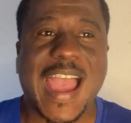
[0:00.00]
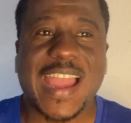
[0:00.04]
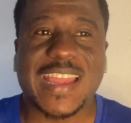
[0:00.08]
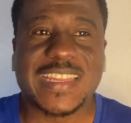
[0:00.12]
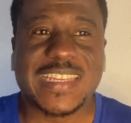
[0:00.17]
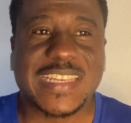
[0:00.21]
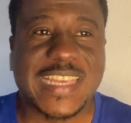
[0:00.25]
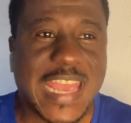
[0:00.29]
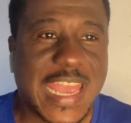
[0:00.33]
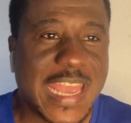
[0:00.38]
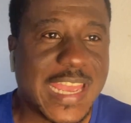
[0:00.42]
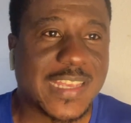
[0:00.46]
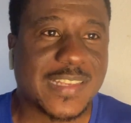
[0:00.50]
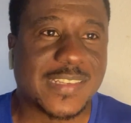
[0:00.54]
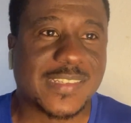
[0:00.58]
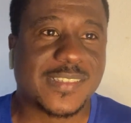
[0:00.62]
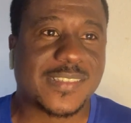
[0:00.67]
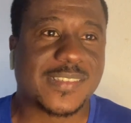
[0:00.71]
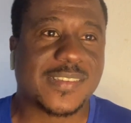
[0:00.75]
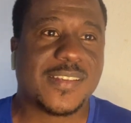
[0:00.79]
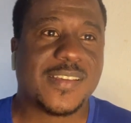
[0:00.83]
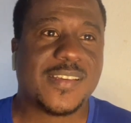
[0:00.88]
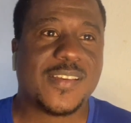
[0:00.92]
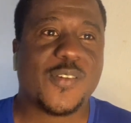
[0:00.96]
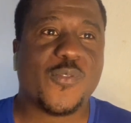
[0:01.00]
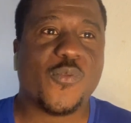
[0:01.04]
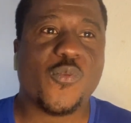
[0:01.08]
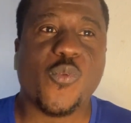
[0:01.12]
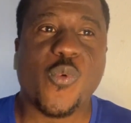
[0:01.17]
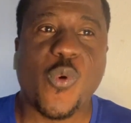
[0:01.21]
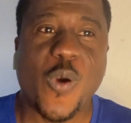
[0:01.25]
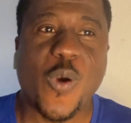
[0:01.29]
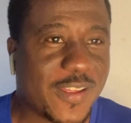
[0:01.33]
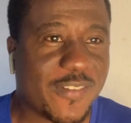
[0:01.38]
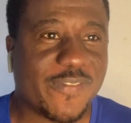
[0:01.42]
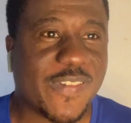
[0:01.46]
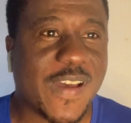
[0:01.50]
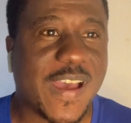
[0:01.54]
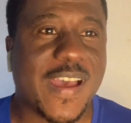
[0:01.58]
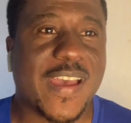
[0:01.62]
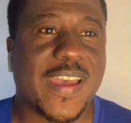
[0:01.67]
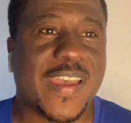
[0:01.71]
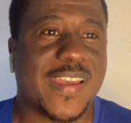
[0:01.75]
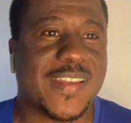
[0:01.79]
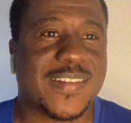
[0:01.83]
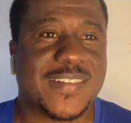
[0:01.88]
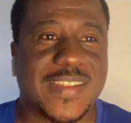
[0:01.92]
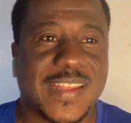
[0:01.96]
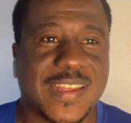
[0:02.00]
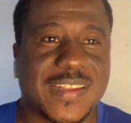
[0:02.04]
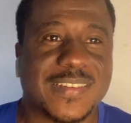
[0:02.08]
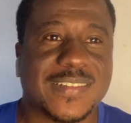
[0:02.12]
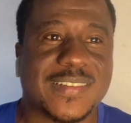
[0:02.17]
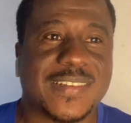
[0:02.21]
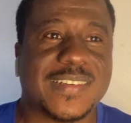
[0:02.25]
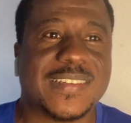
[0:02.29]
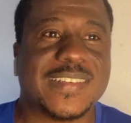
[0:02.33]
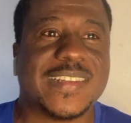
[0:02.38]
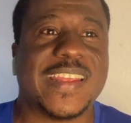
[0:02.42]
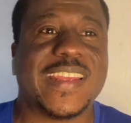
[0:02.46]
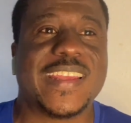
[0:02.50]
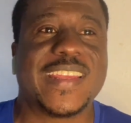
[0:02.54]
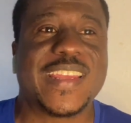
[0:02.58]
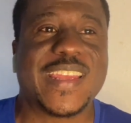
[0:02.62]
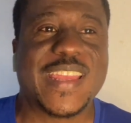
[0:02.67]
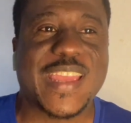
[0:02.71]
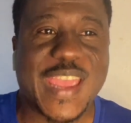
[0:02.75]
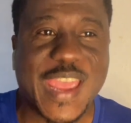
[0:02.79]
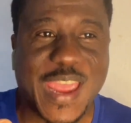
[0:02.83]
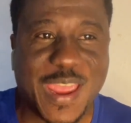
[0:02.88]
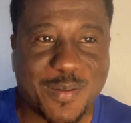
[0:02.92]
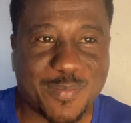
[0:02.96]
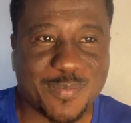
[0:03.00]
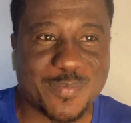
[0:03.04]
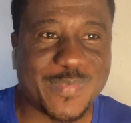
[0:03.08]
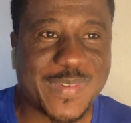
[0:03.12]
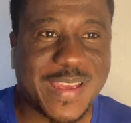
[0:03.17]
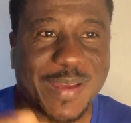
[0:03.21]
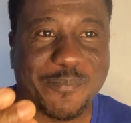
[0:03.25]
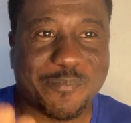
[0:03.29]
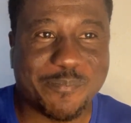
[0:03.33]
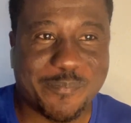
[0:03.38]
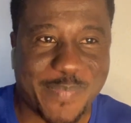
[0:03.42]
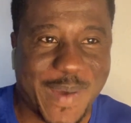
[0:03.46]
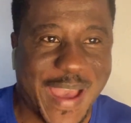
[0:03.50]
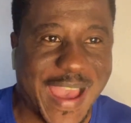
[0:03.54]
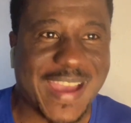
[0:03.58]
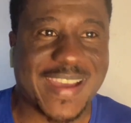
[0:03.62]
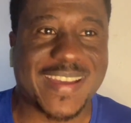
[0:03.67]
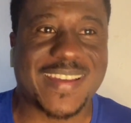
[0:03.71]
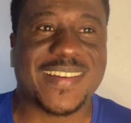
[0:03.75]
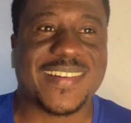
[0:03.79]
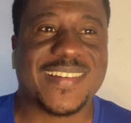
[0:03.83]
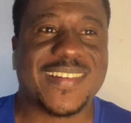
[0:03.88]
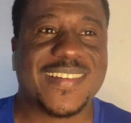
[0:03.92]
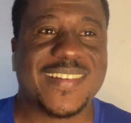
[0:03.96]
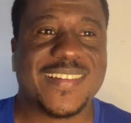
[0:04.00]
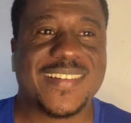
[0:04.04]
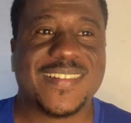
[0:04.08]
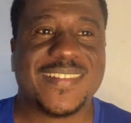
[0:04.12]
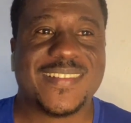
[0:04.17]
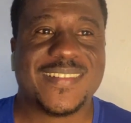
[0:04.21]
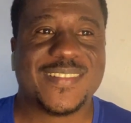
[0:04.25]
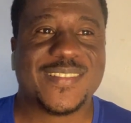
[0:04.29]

the against whatever, and then they came back.